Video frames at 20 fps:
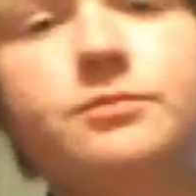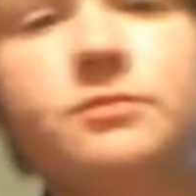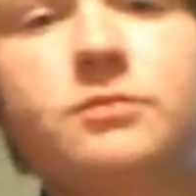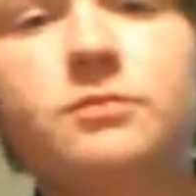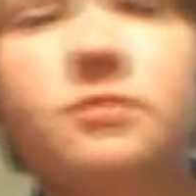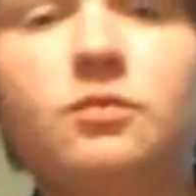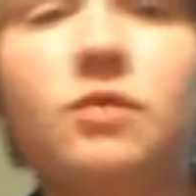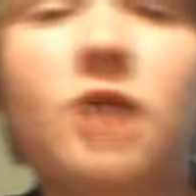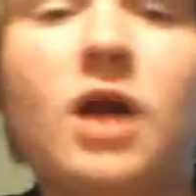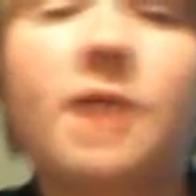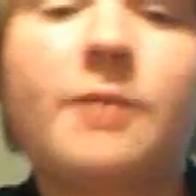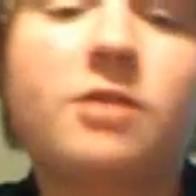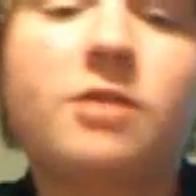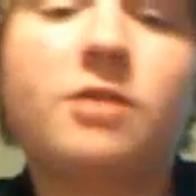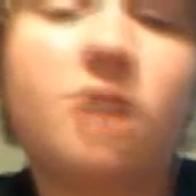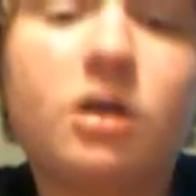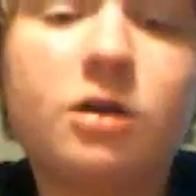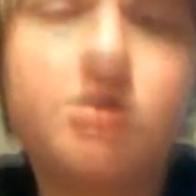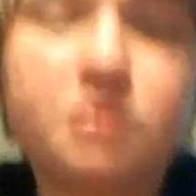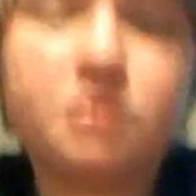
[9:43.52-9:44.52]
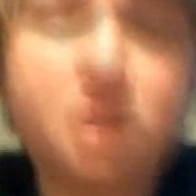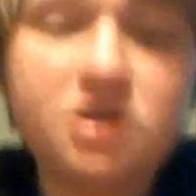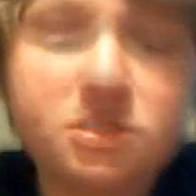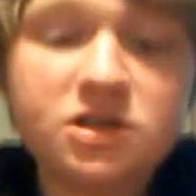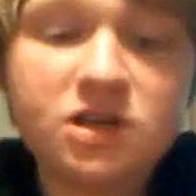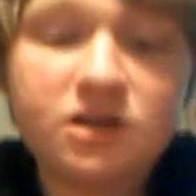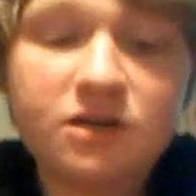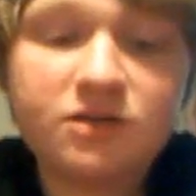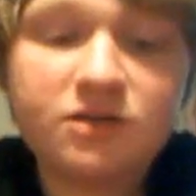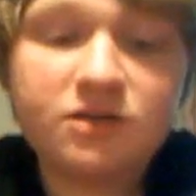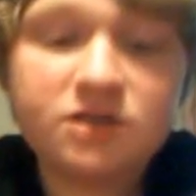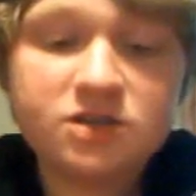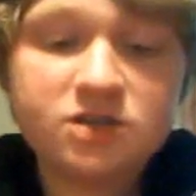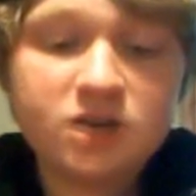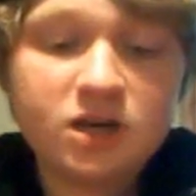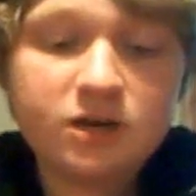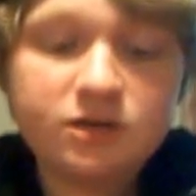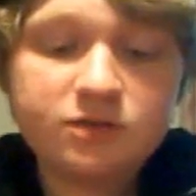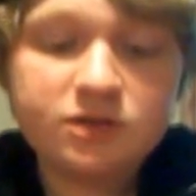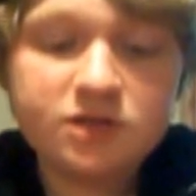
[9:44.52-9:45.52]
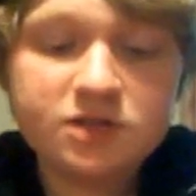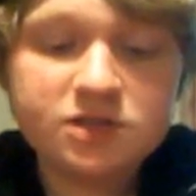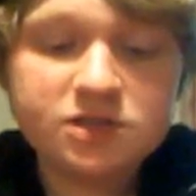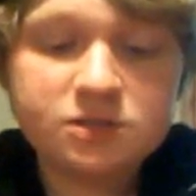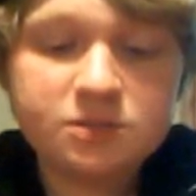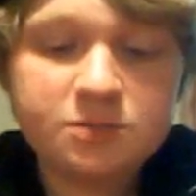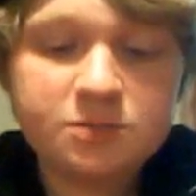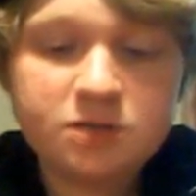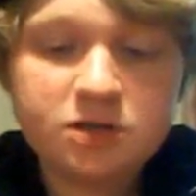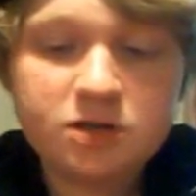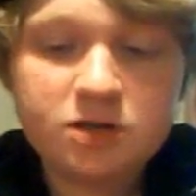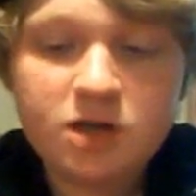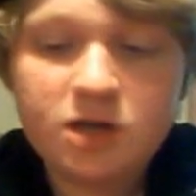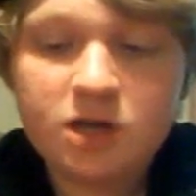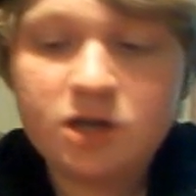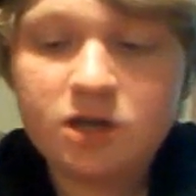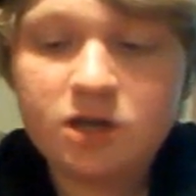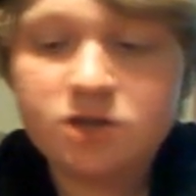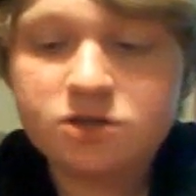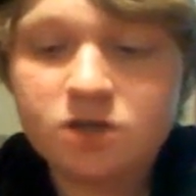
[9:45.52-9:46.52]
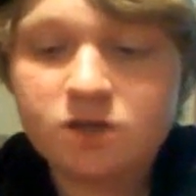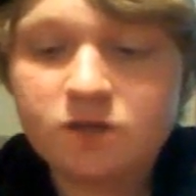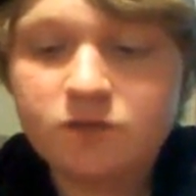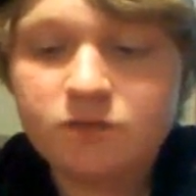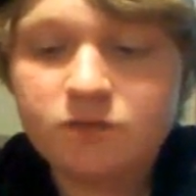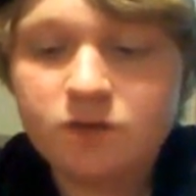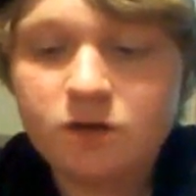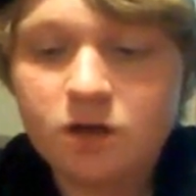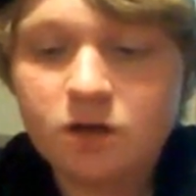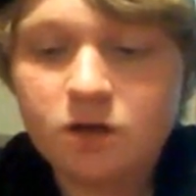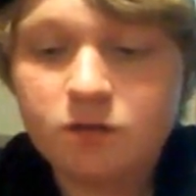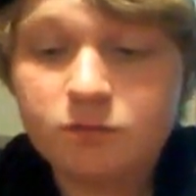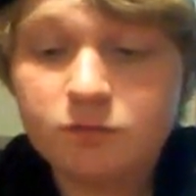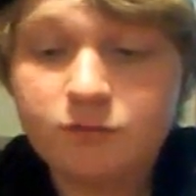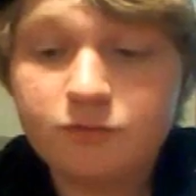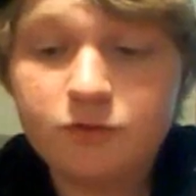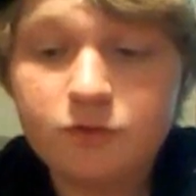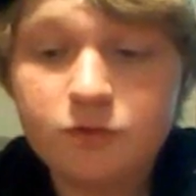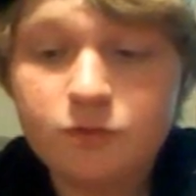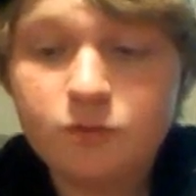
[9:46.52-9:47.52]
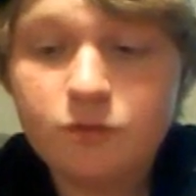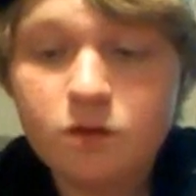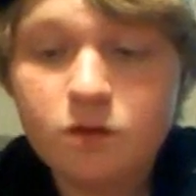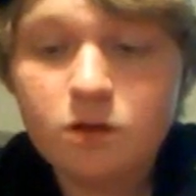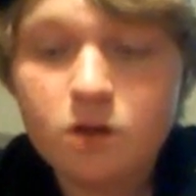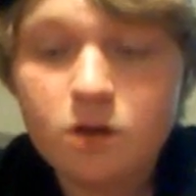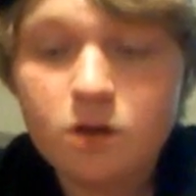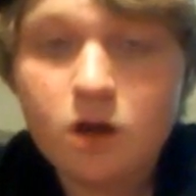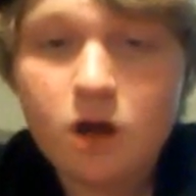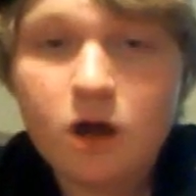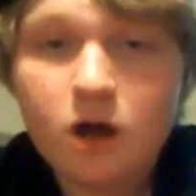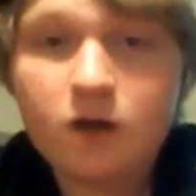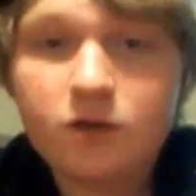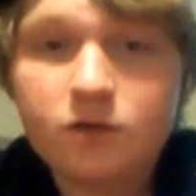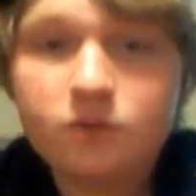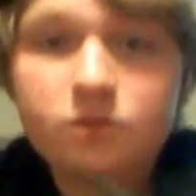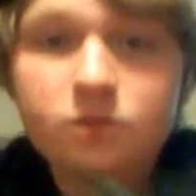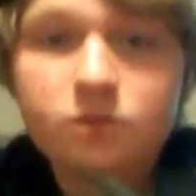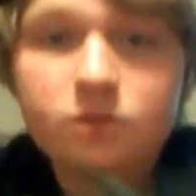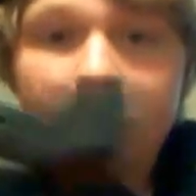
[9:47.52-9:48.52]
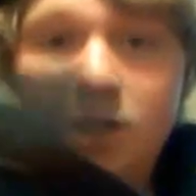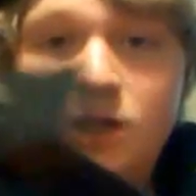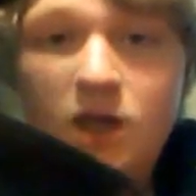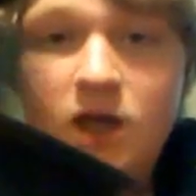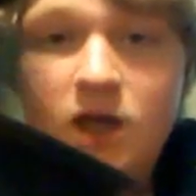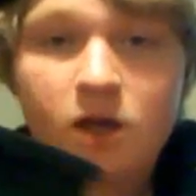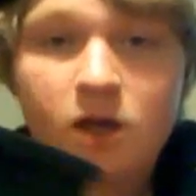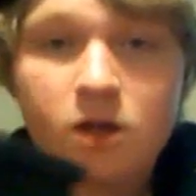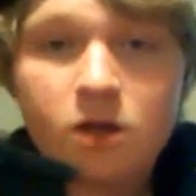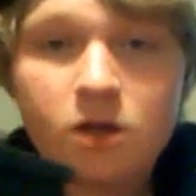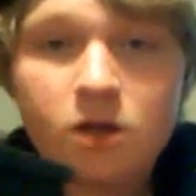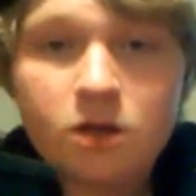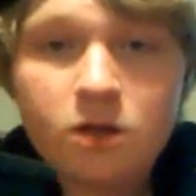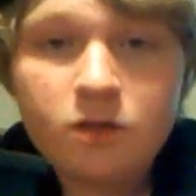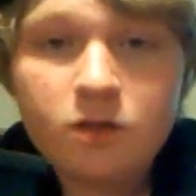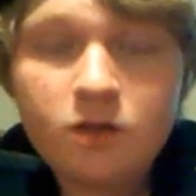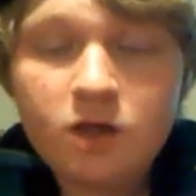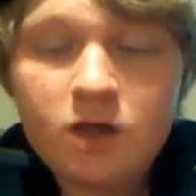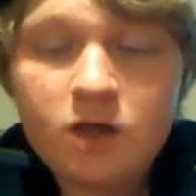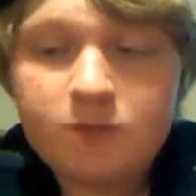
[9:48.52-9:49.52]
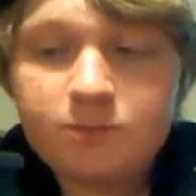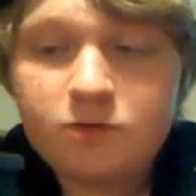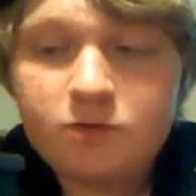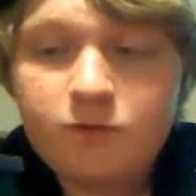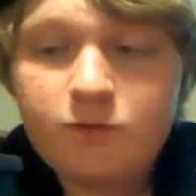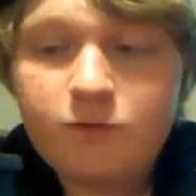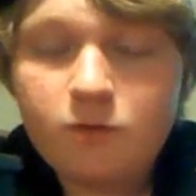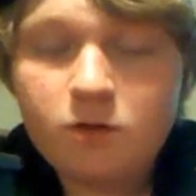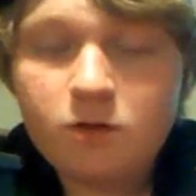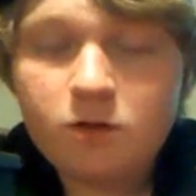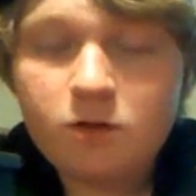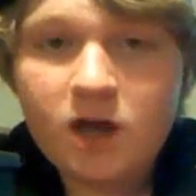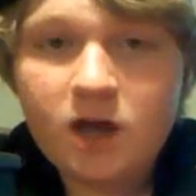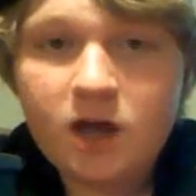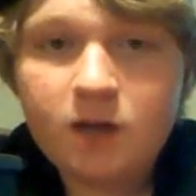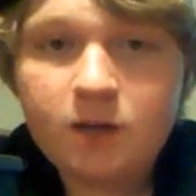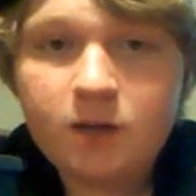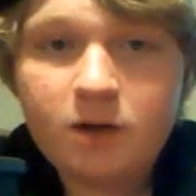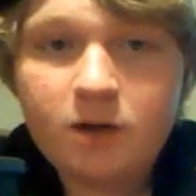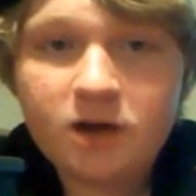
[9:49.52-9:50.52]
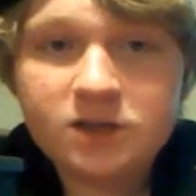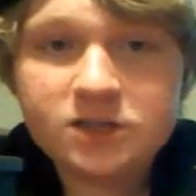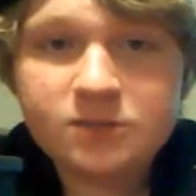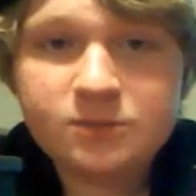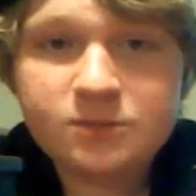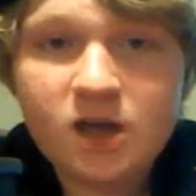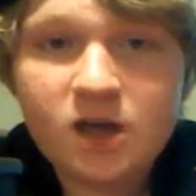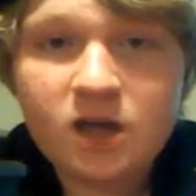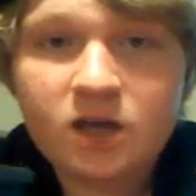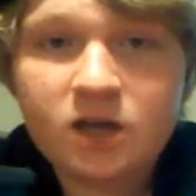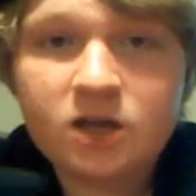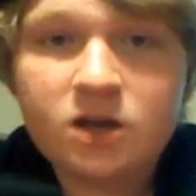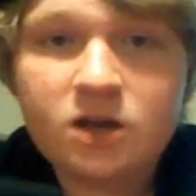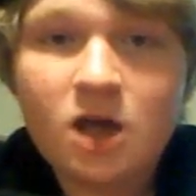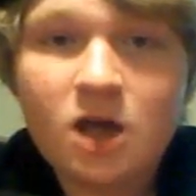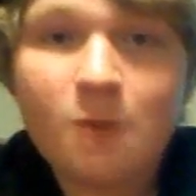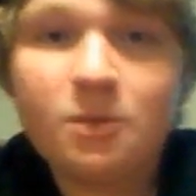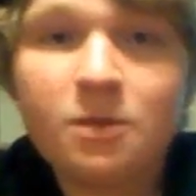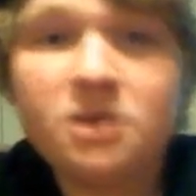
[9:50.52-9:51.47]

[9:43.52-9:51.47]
Well, I'm Connor with Gearsoft Airsoft, and this has been a Gearsoft review on the M249 box mag, and happy